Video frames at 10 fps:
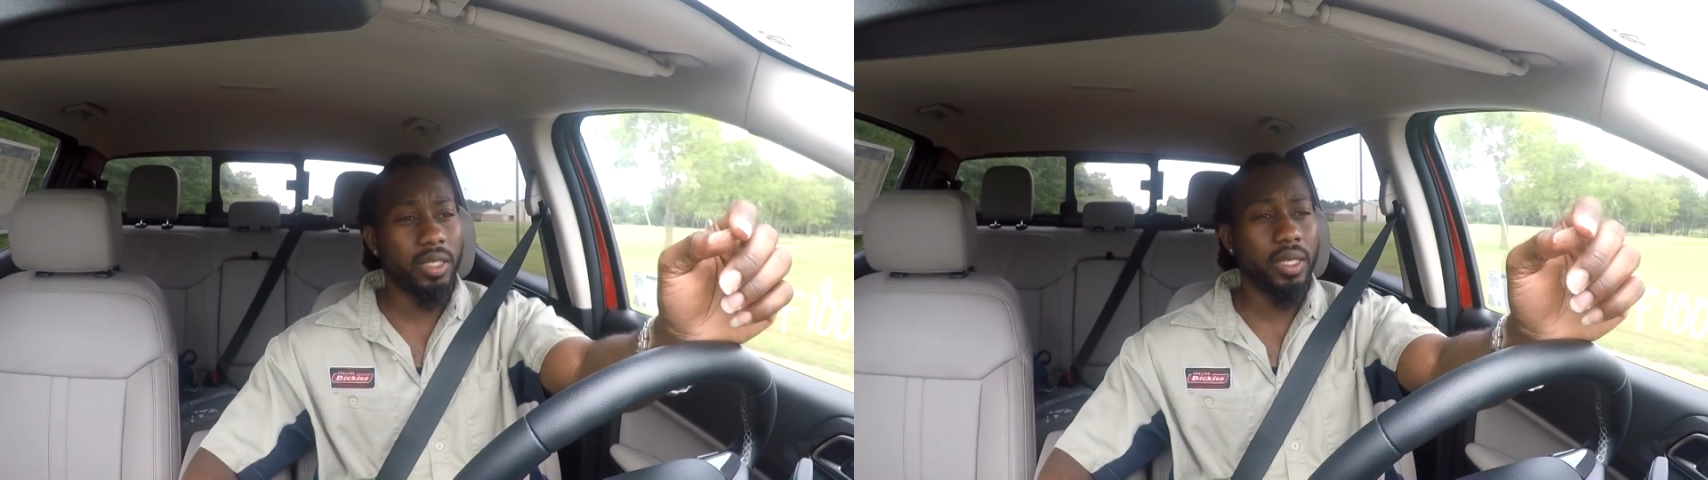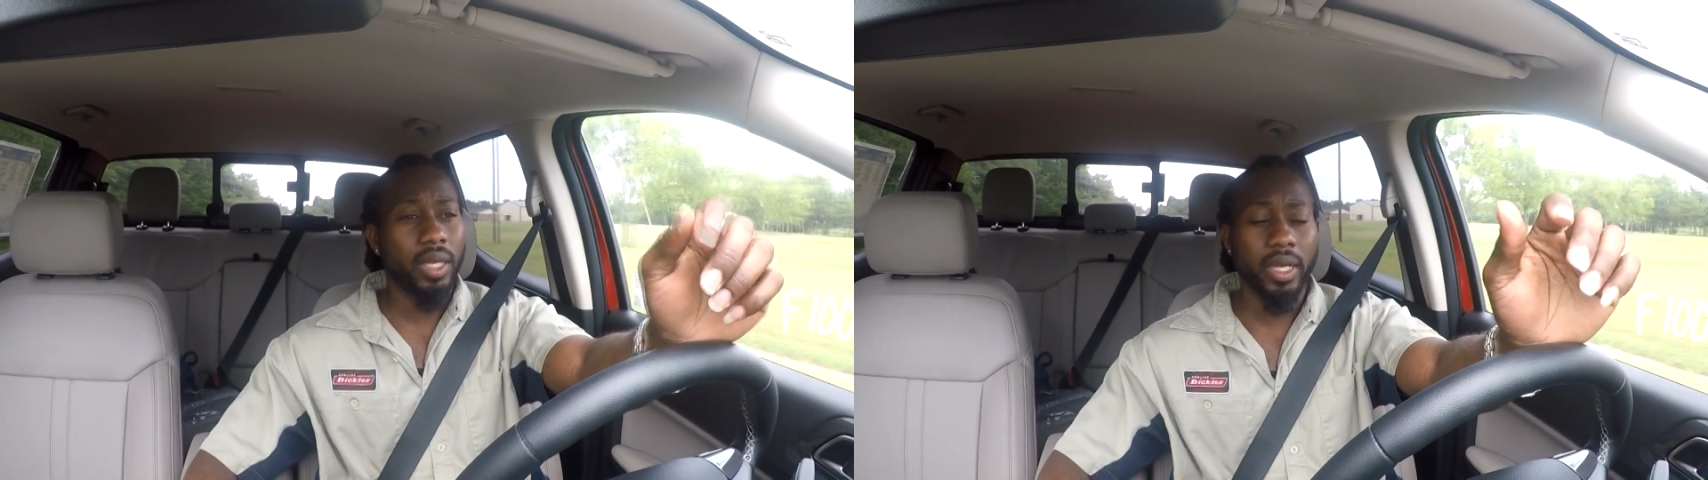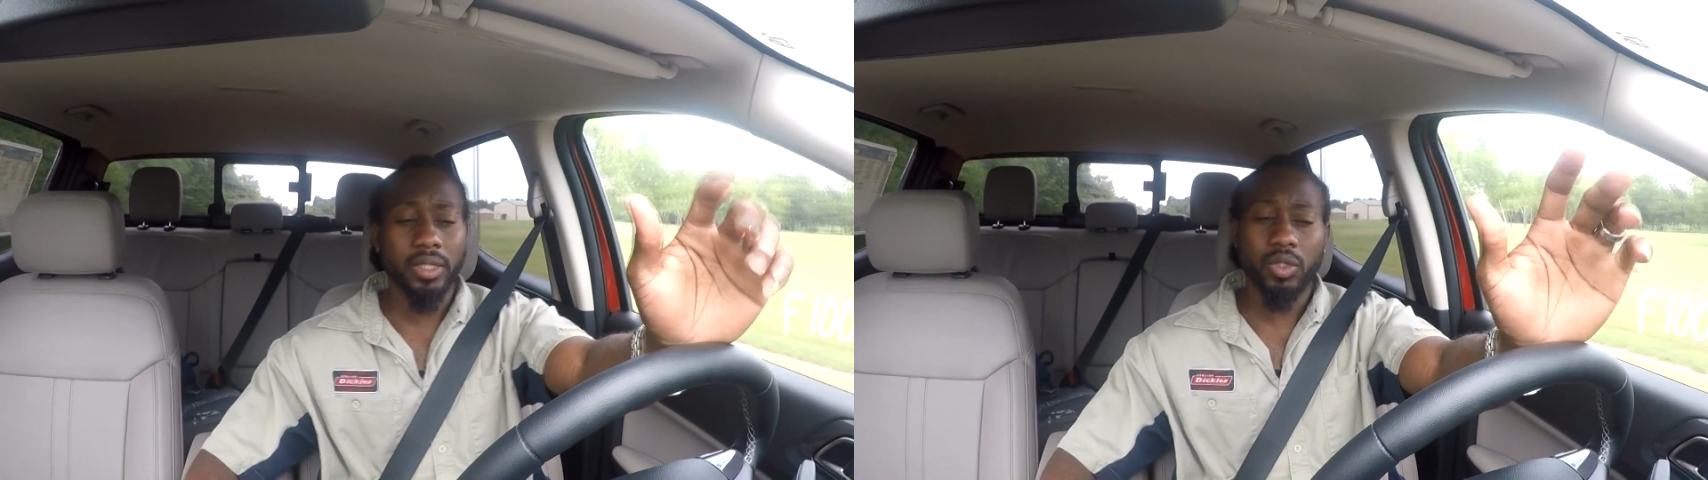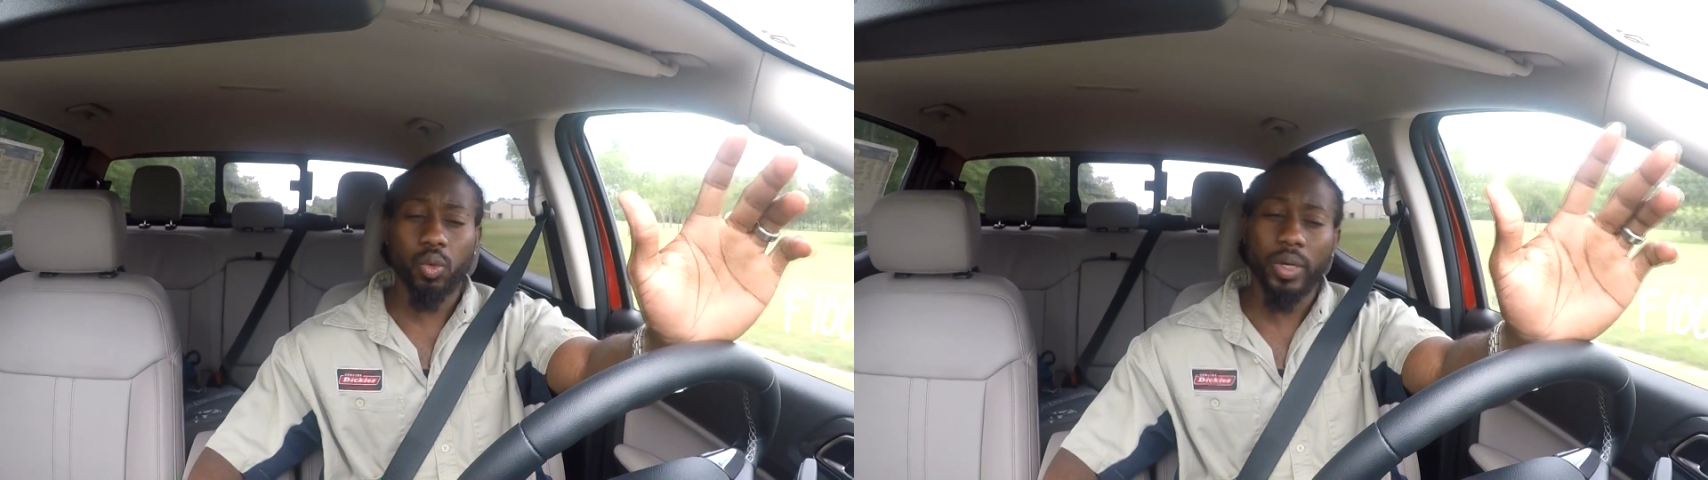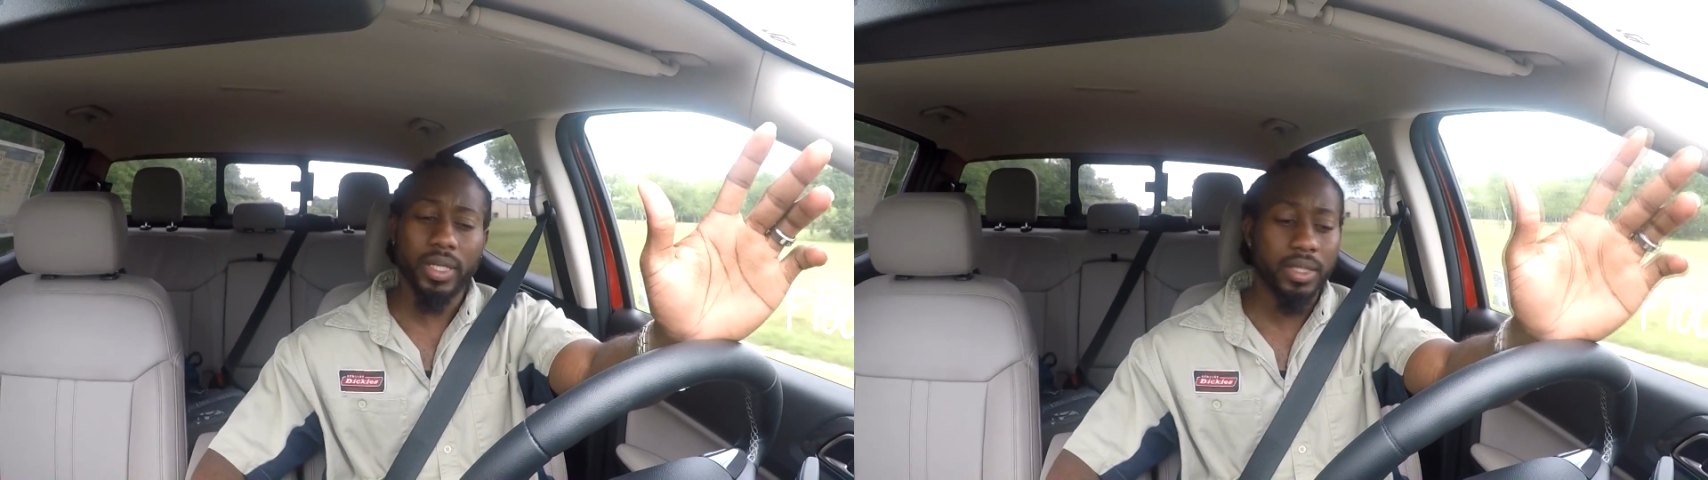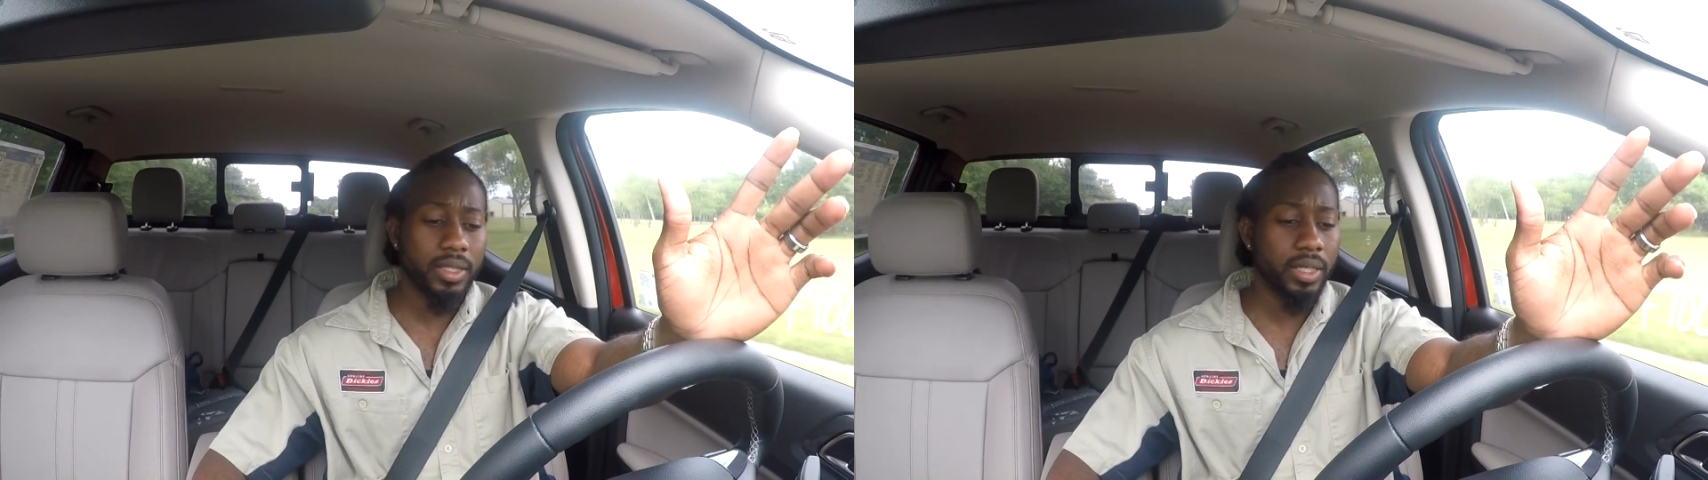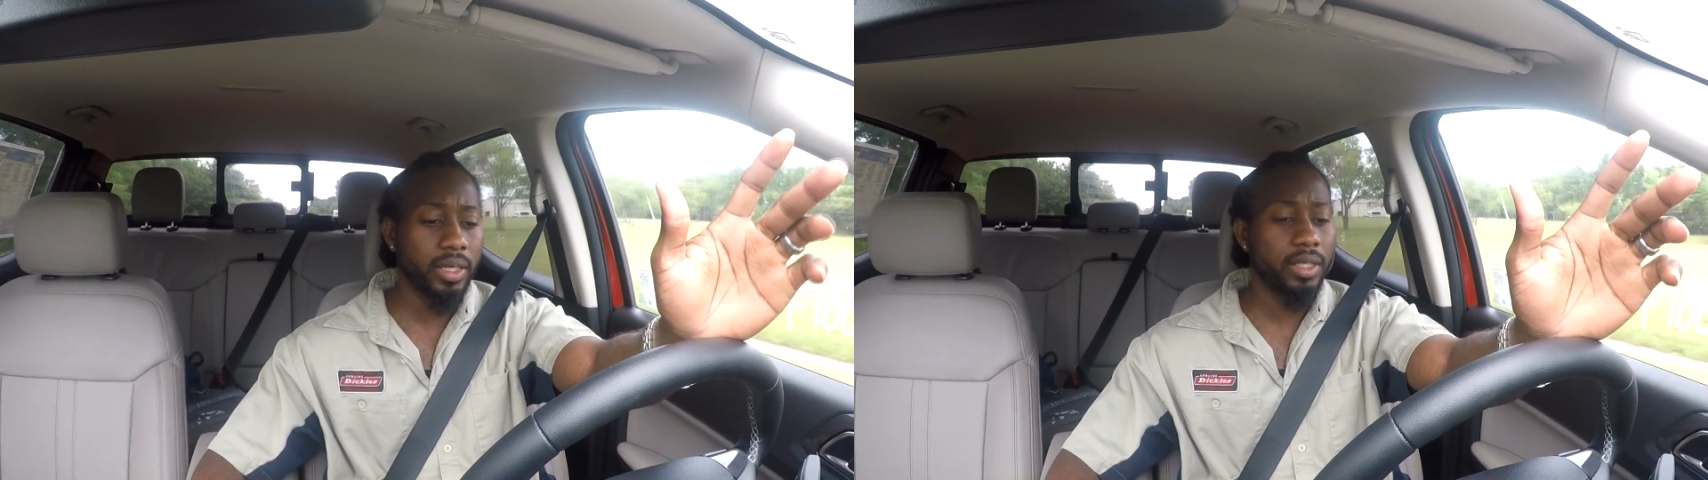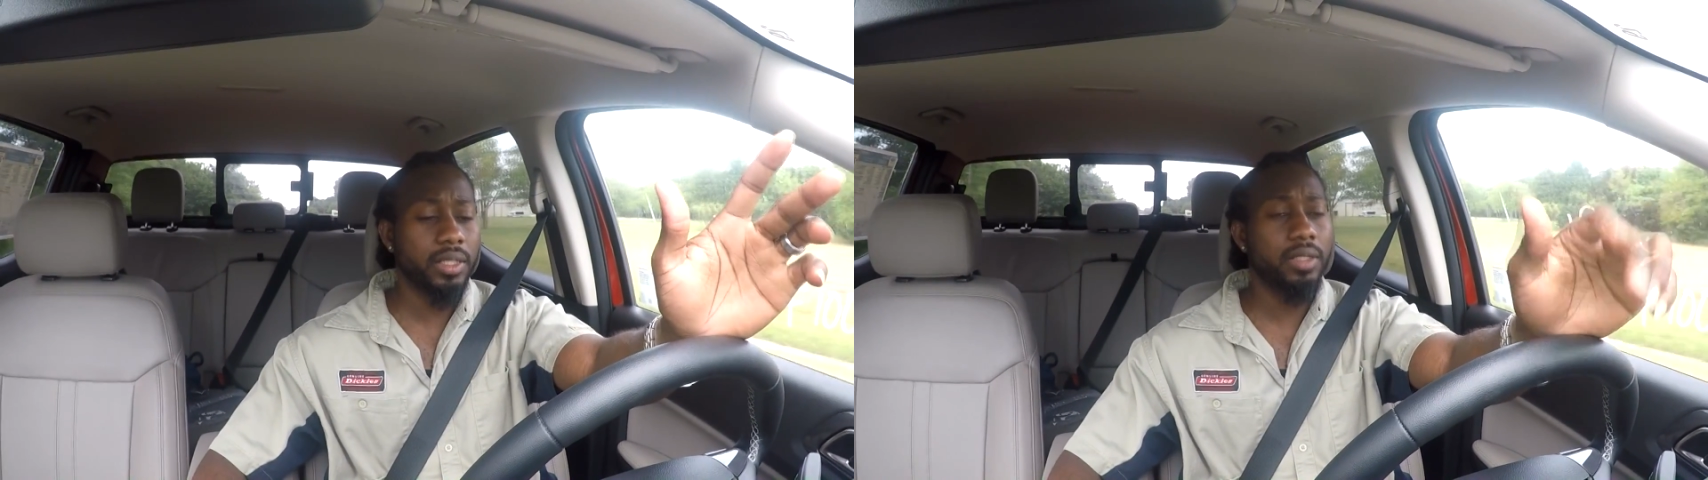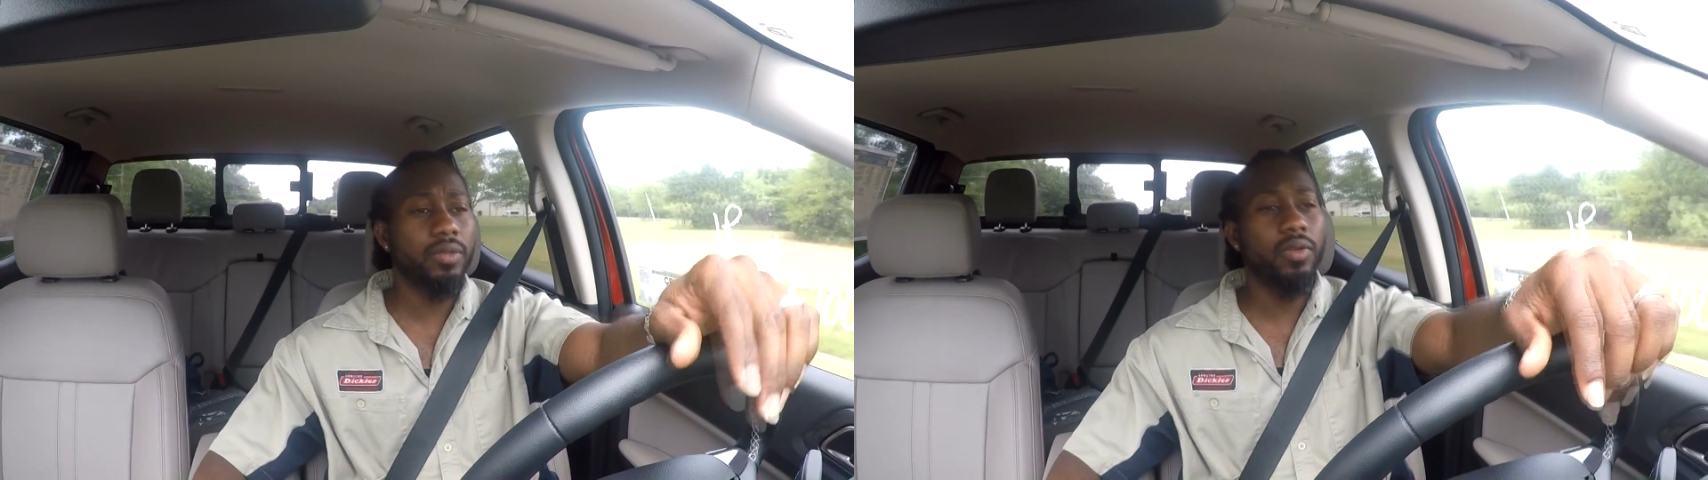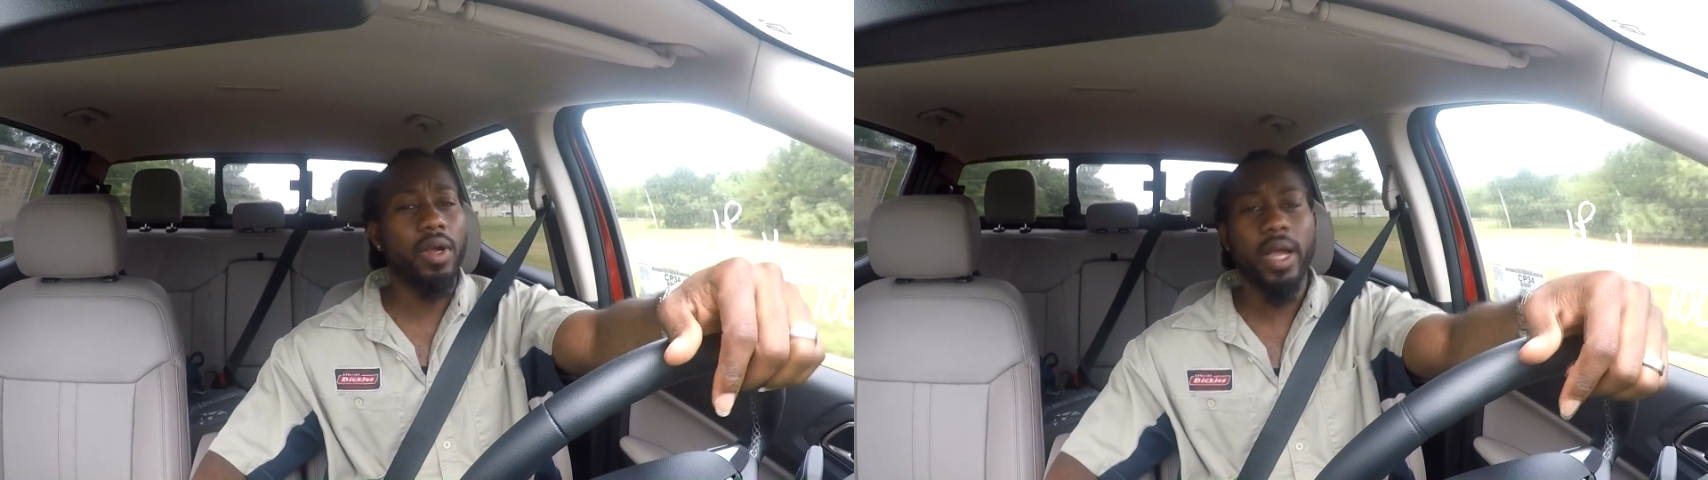and 26
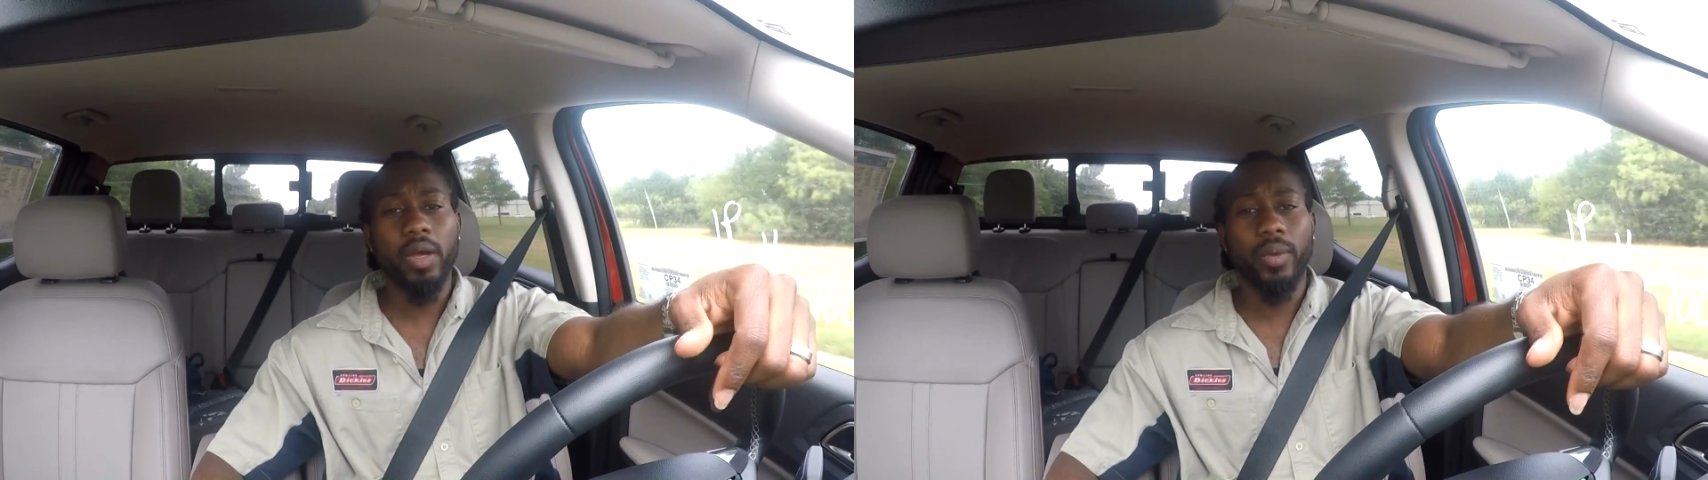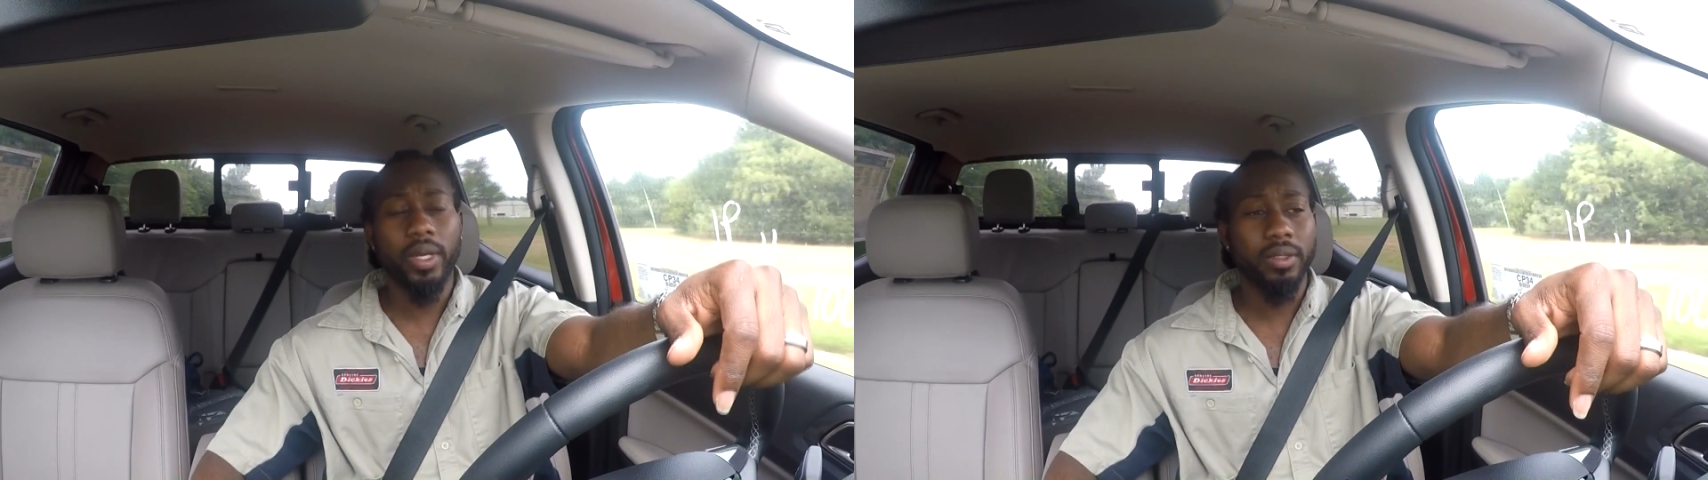for highway.